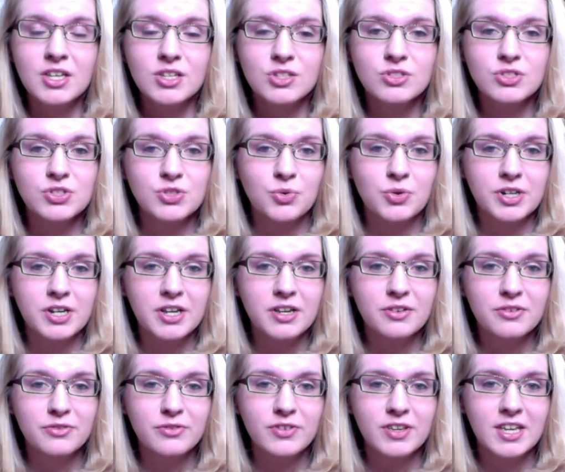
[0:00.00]
Sort
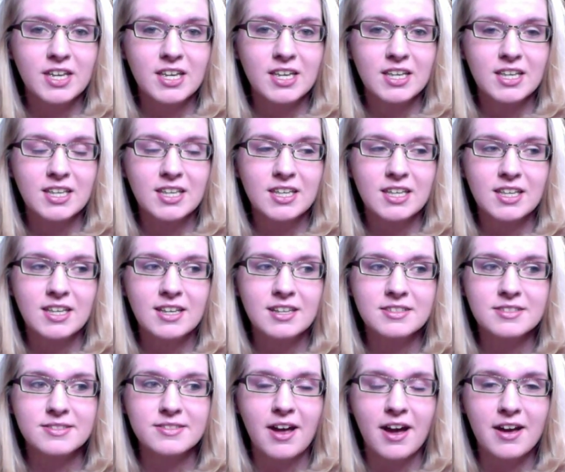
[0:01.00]
of.
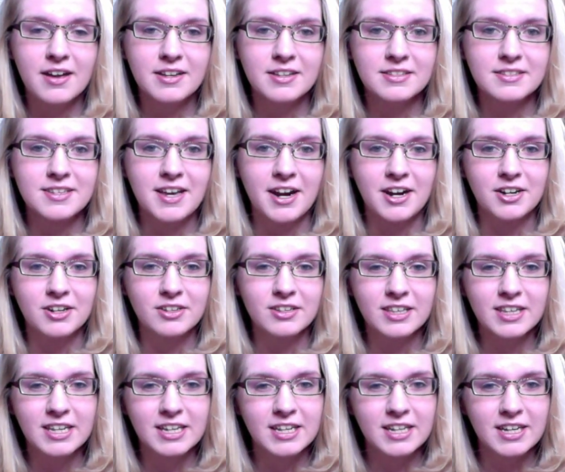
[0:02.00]
It's not
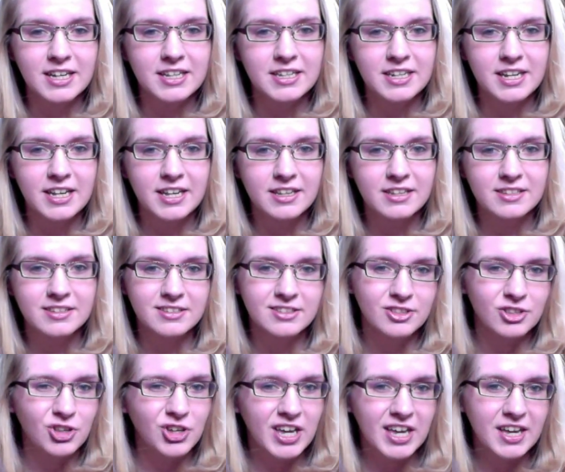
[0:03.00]
entirely a knit
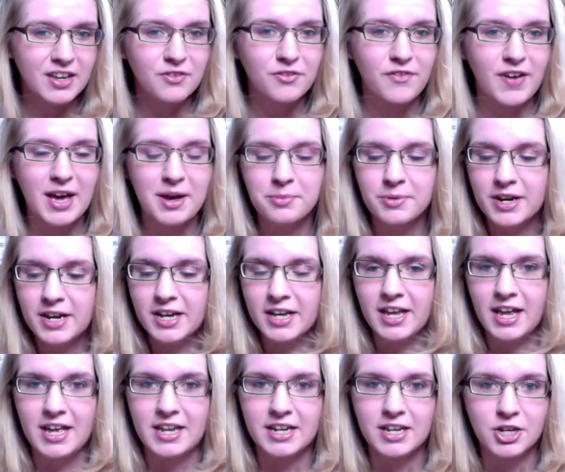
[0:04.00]
looking fabric
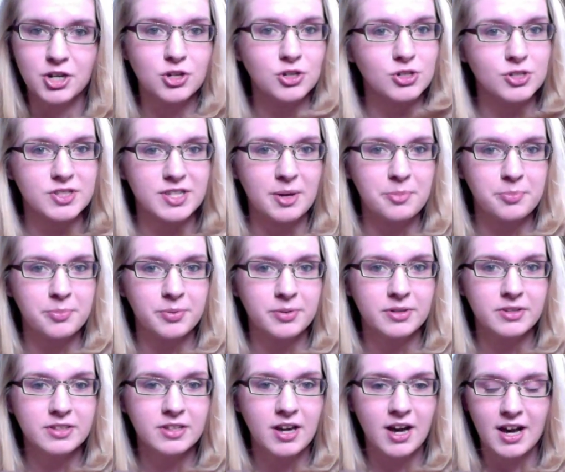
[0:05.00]
and it curls up
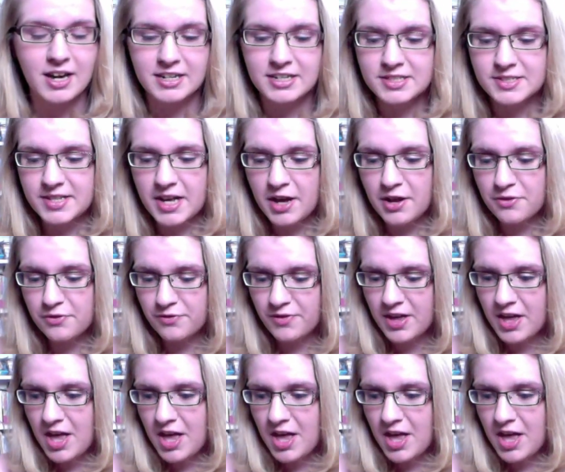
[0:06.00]
on itself,